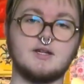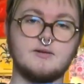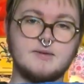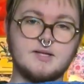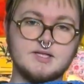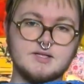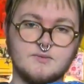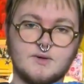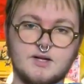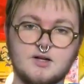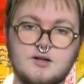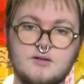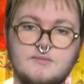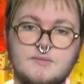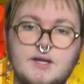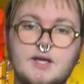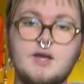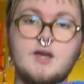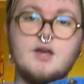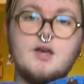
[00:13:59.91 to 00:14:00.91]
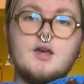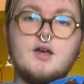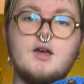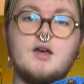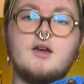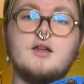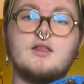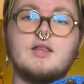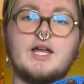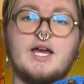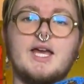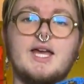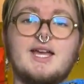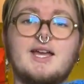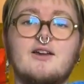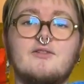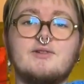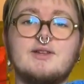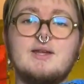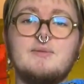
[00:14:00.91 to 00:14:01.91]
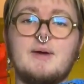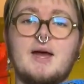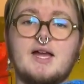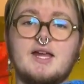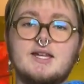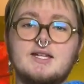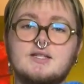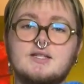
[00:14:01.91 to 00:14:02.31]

going to be a sweater, like a really baggy